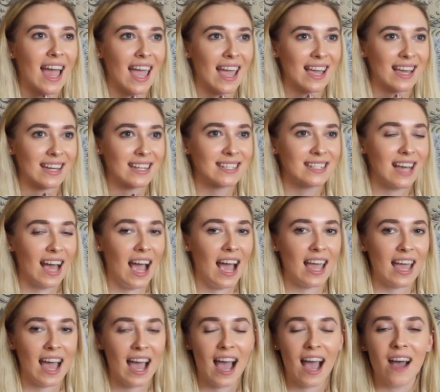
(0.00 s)
And I
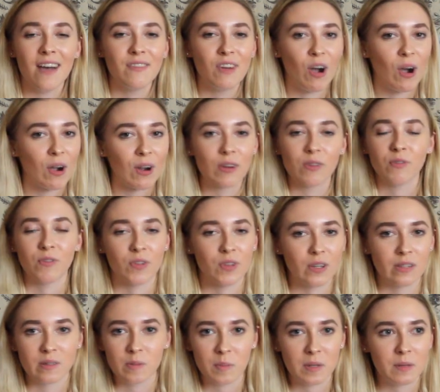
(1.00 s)
have a heart for
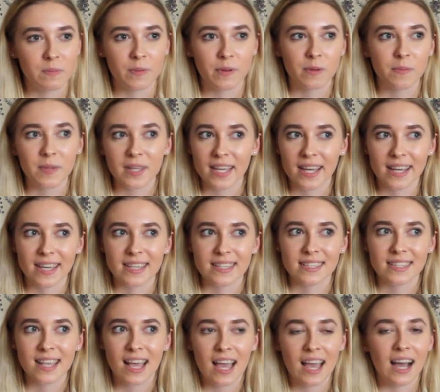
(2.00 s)
those people
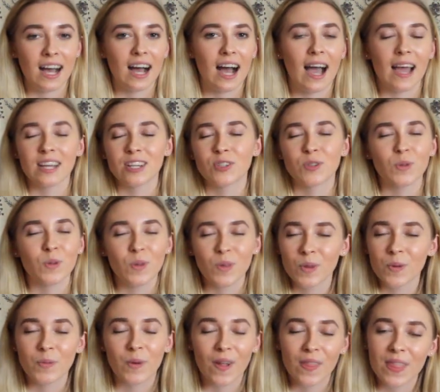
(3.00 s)
because I
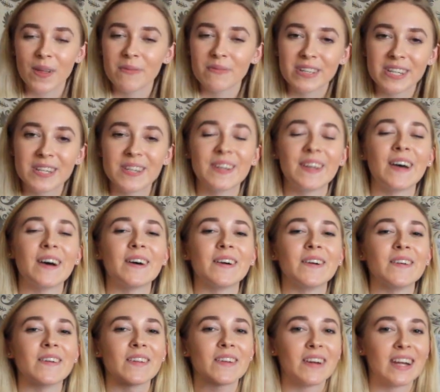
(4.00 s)
truly want them to
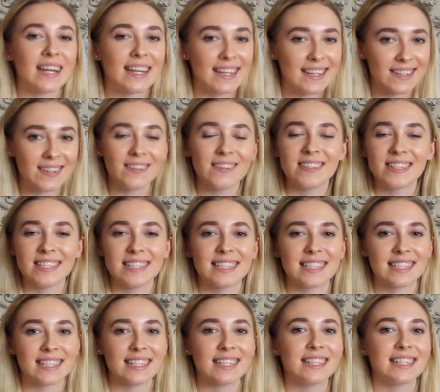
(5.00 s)
know who
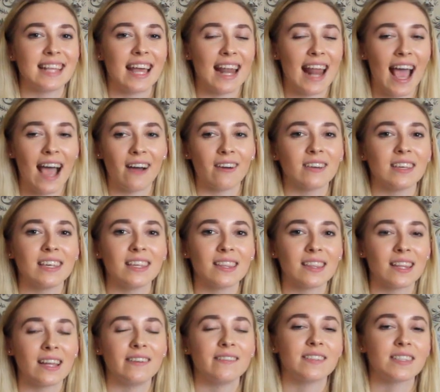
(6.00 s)
Jesus is and how he
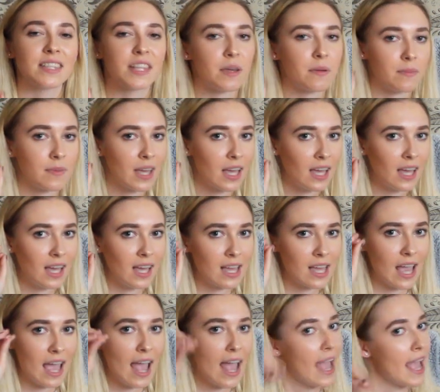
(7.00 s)
loves them
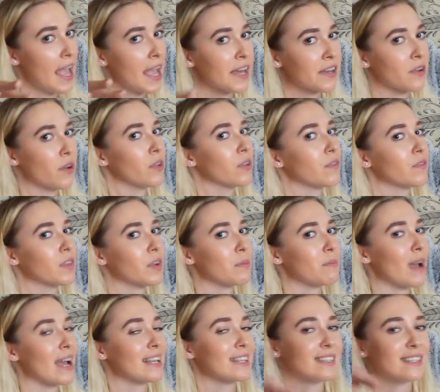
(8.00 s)
and all of their
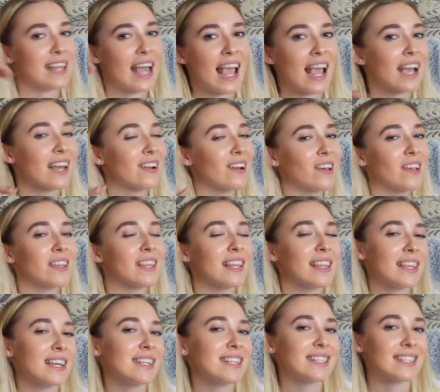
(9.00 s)
mess and all the
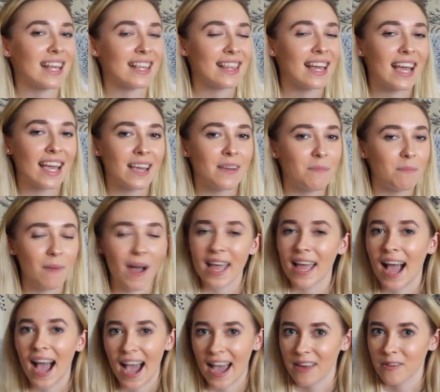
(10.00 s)
things that they might
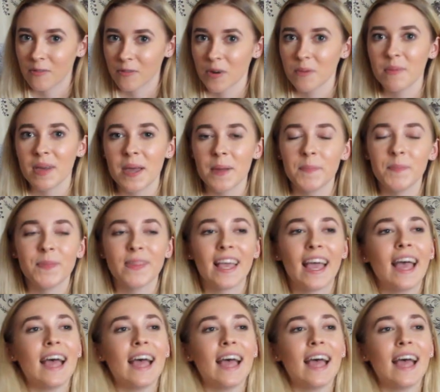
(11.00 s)
hide from him.